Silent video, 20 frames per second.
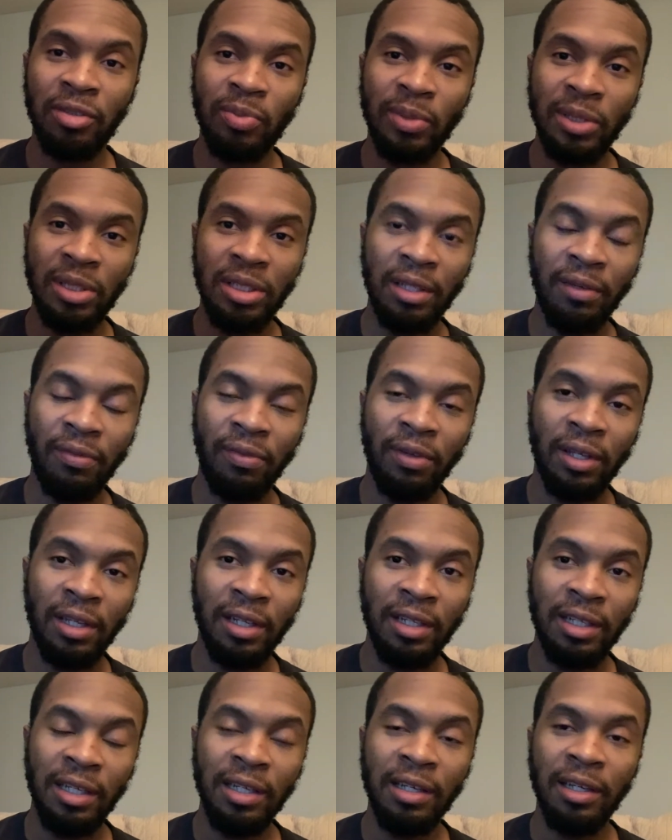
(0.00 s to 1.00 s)

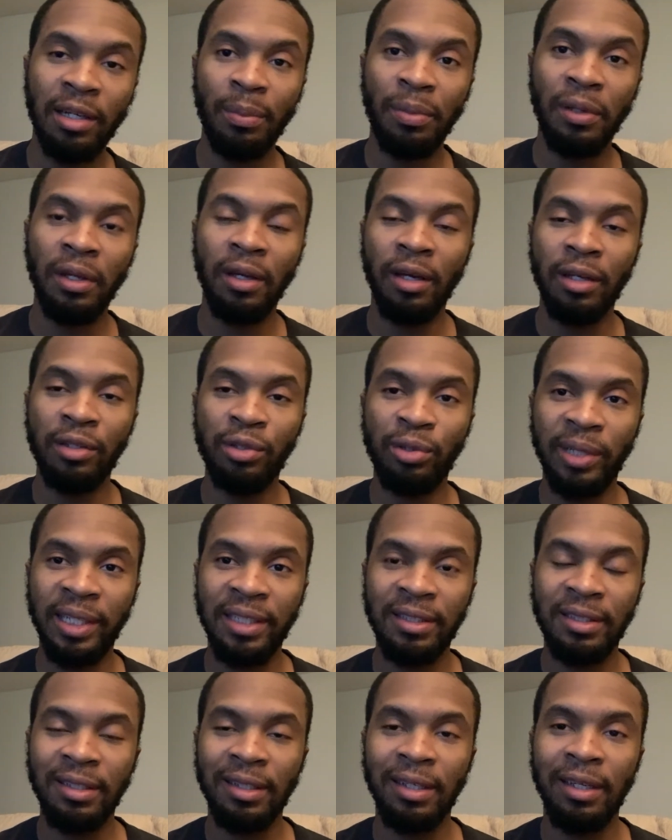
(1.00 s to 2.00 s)
specifically going to be
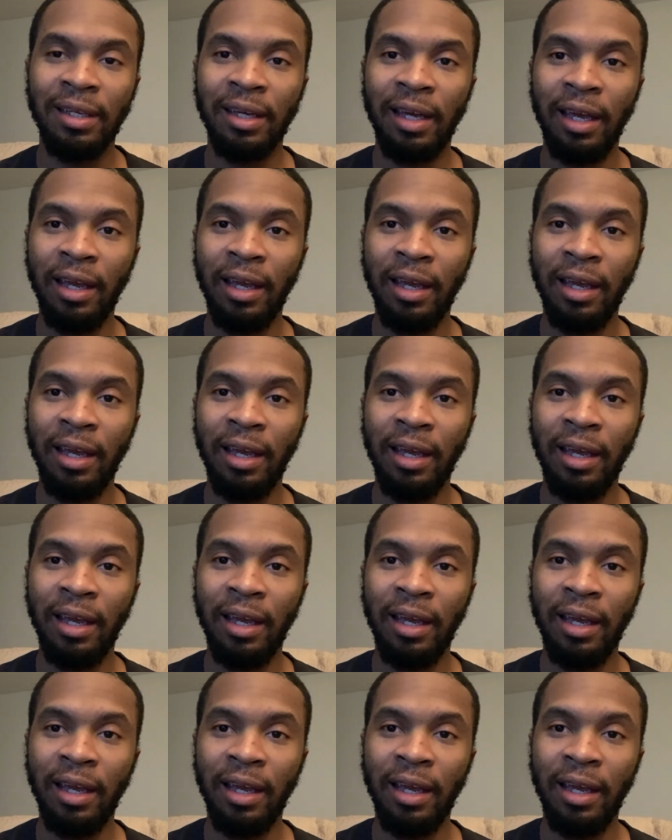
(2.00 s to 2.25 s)
addressing